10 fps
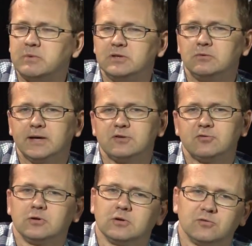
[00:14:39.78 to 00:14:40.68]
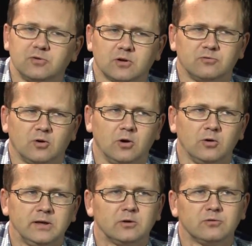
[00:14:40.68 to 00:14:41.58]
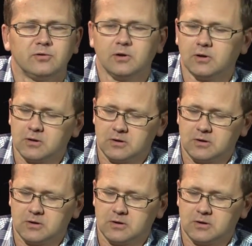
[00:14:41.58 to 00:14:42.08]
maybe they're right for cloning of